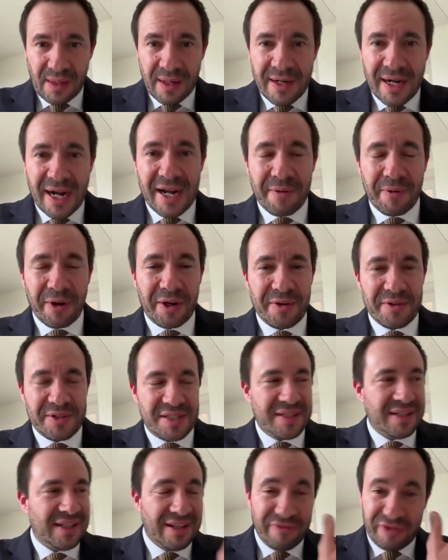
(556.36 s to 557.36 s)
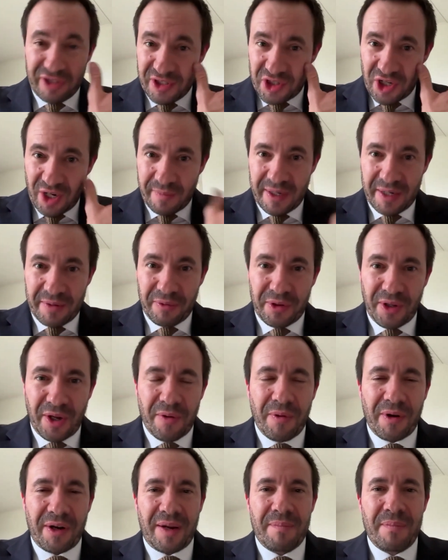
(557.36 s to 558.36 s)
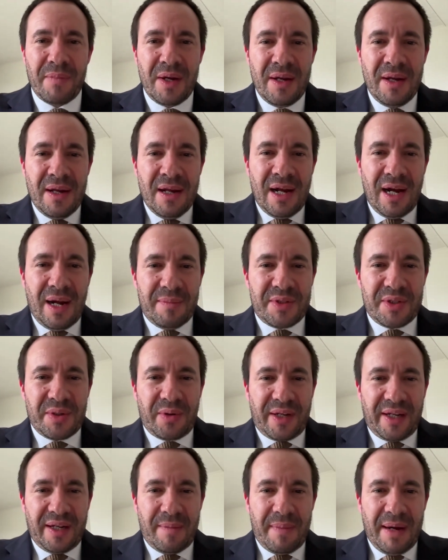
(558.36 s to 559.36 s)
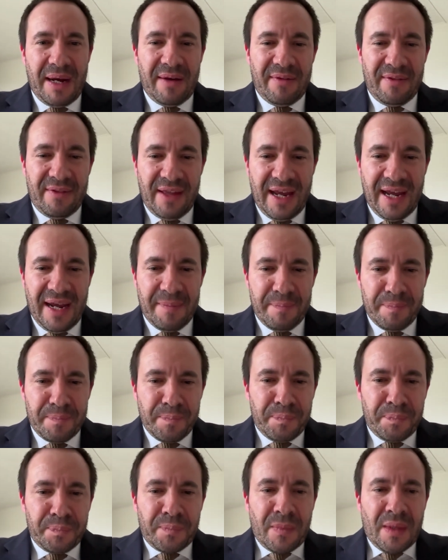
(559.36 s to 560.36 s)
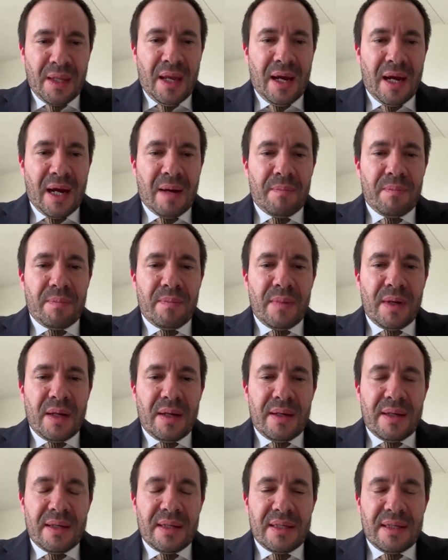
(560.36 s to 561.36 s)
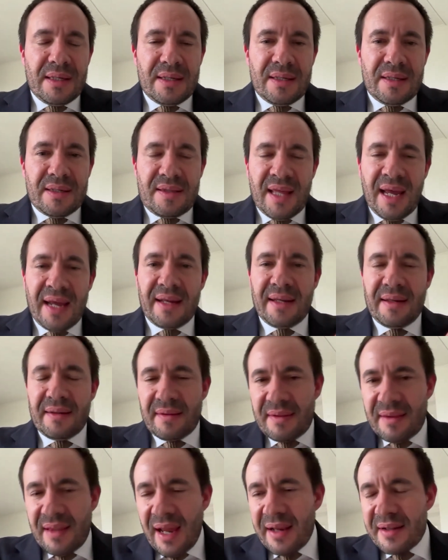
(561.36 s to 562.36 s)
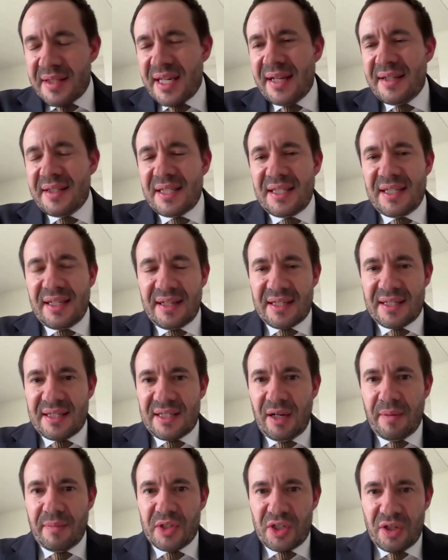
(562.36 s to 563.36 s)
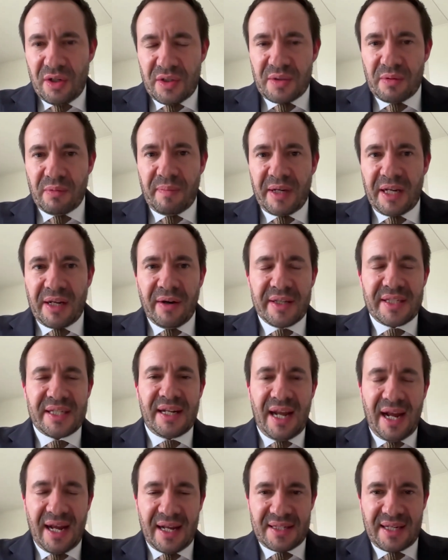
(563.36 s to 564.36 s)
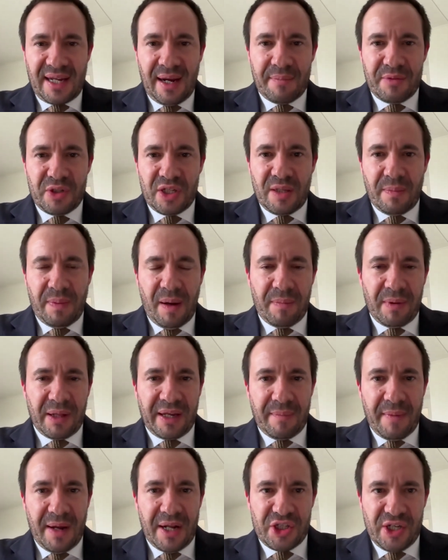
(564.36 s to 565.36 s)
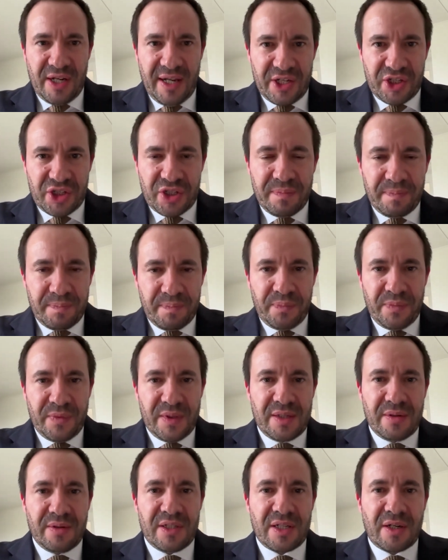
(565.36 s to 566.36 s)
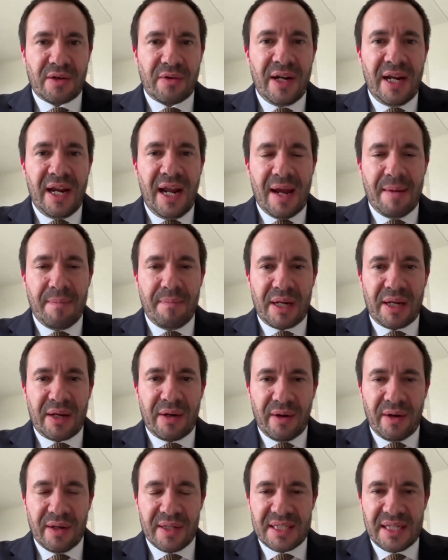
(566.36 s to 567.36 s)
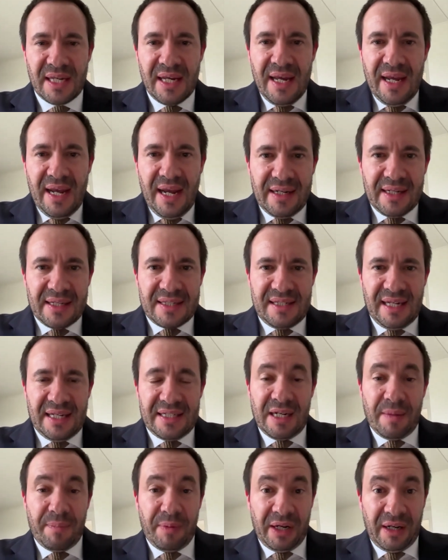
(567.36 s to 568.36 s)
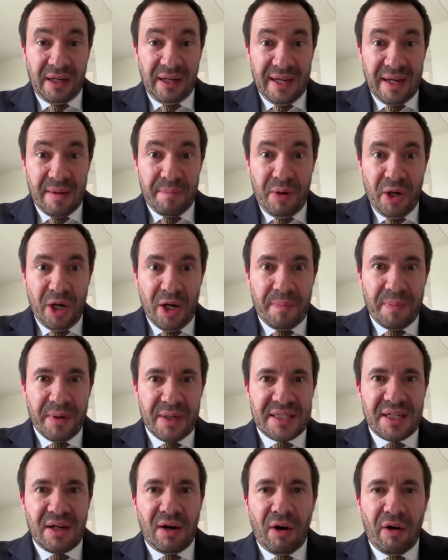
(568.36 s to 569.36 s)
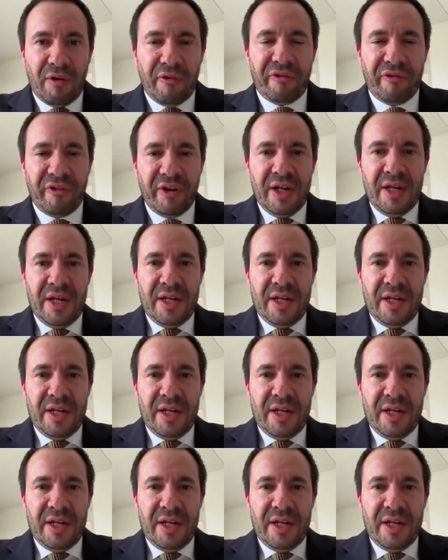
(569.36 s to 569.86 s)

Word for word: And anyone who's lived in Germany will know what I'm I'm talking about there. Um, they they tend to see this term as useful because it has captured the public imagination to a degree, and because it has set up a clear purpose of